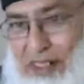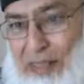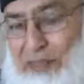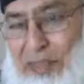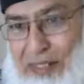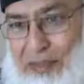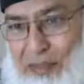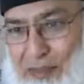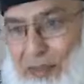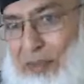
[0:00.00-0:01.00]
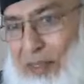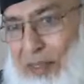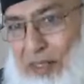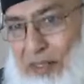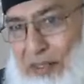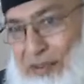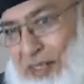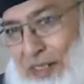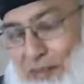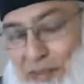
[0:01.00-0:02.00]
keeping in view, you
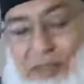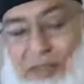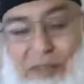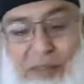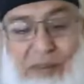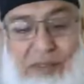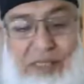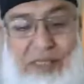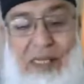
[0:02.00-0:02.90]
see, the municipal laws.